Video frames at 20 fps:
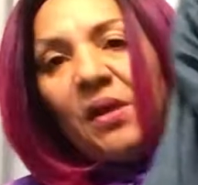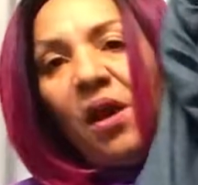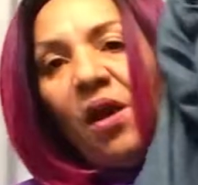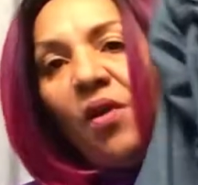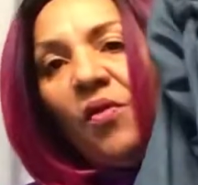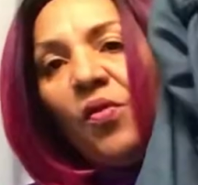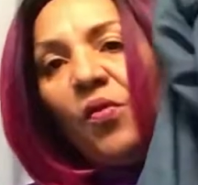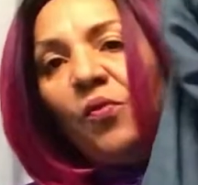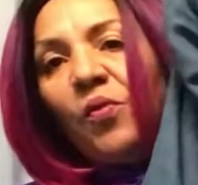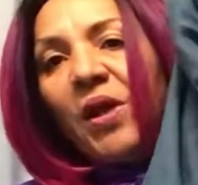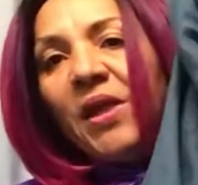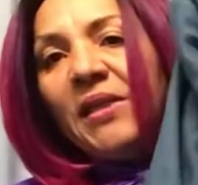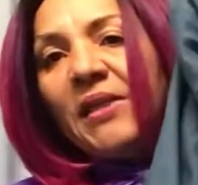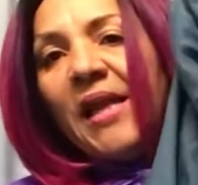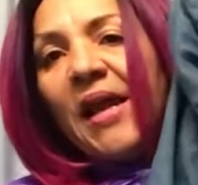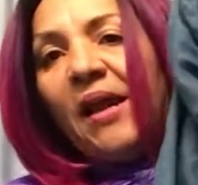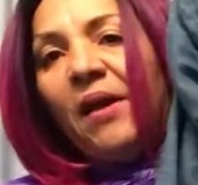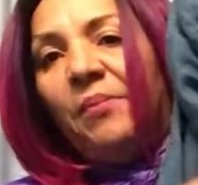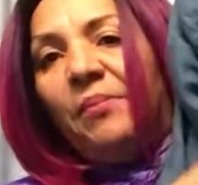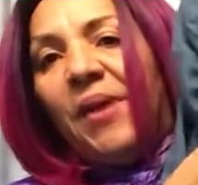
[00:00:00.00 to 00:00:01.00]
all the way
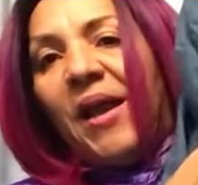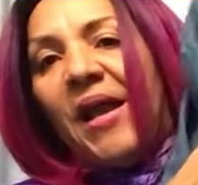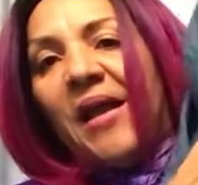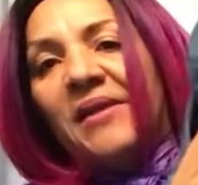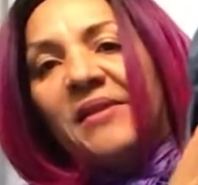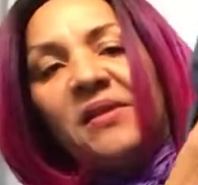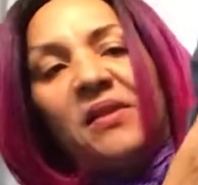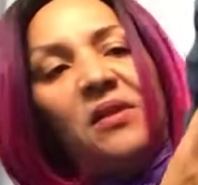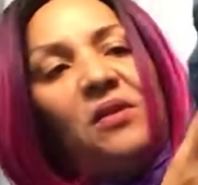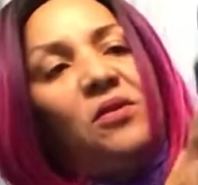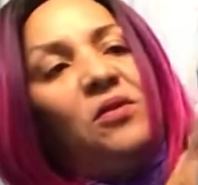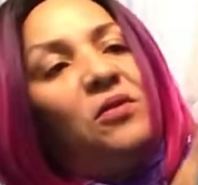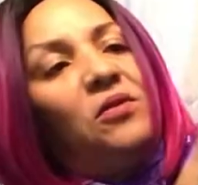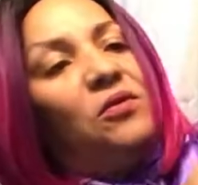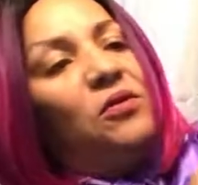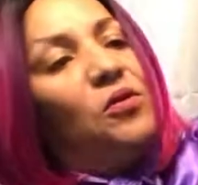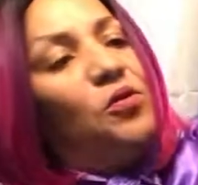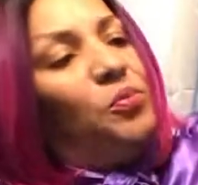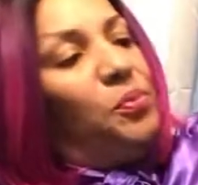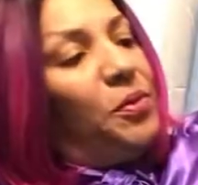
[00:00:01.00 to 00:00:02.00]
down past the little
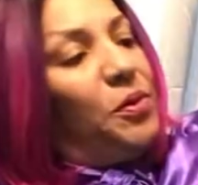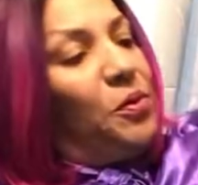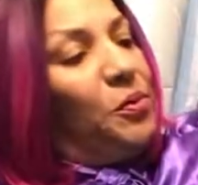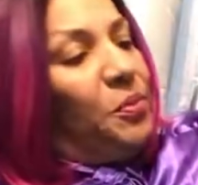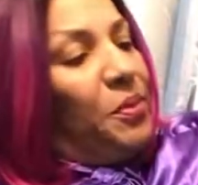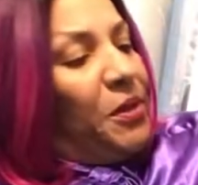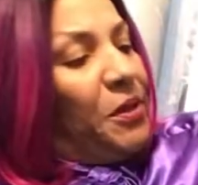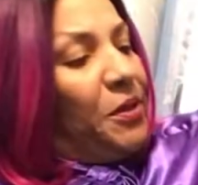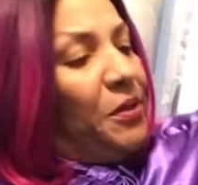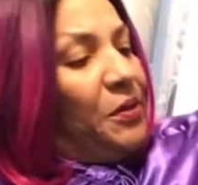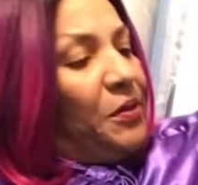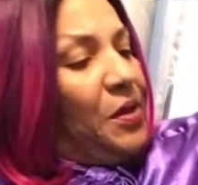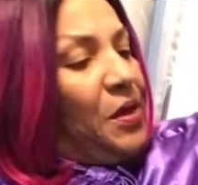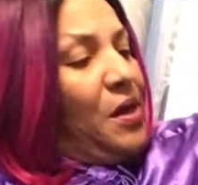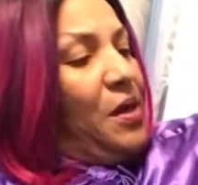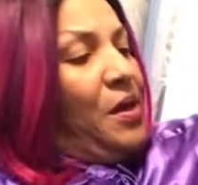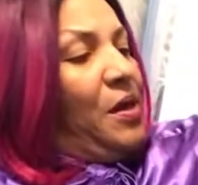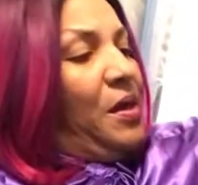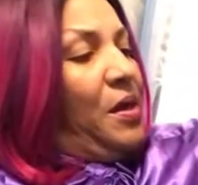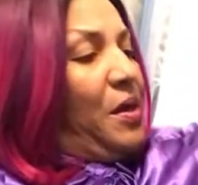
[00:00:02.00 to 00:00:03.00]
loop loop here.
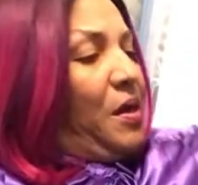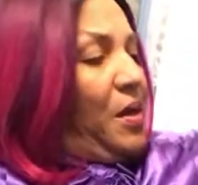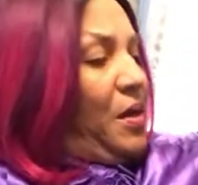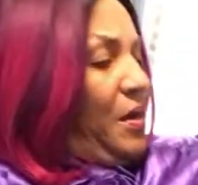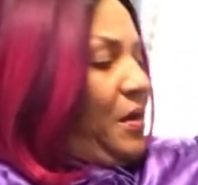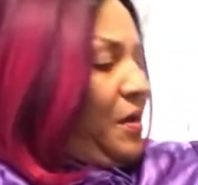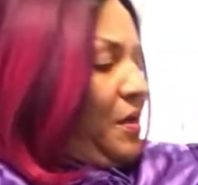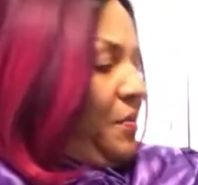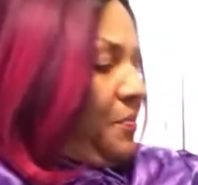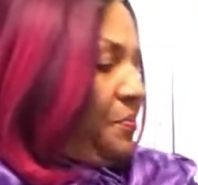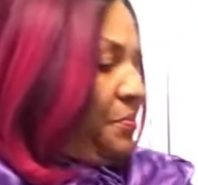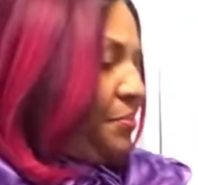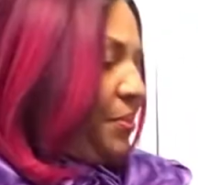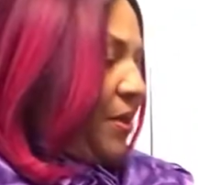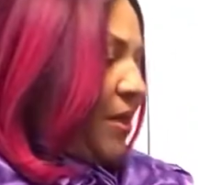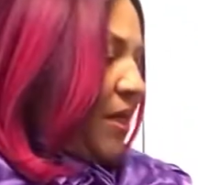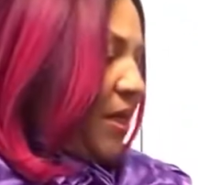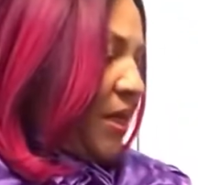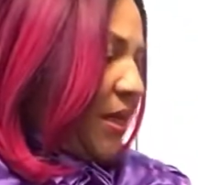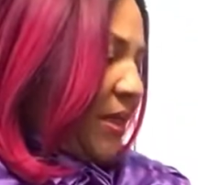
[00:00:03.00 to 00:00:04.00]
Uh,
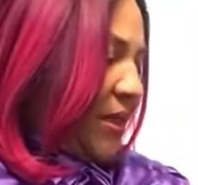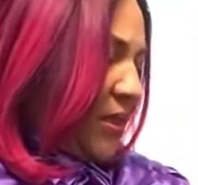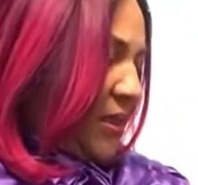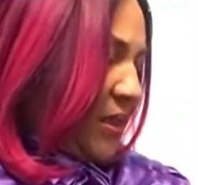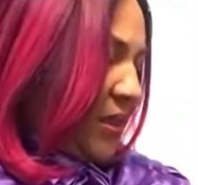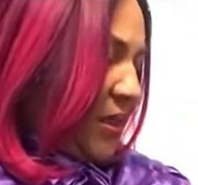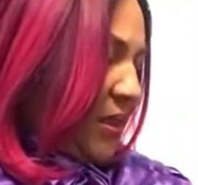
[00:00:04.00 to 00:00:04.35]
but